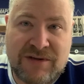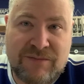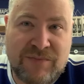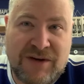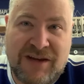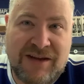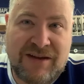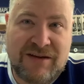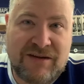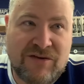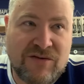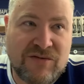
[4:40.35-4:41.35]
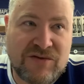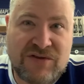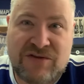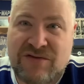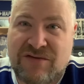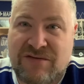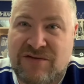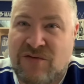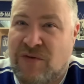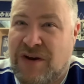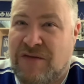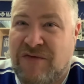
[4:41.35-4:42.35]
but he goes
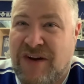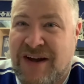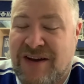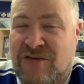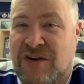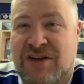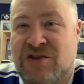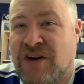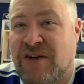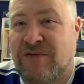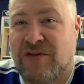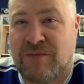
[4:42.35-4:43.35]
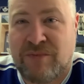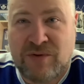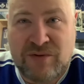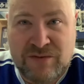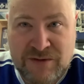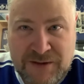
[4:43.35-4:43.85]
25, or he tried for the bull,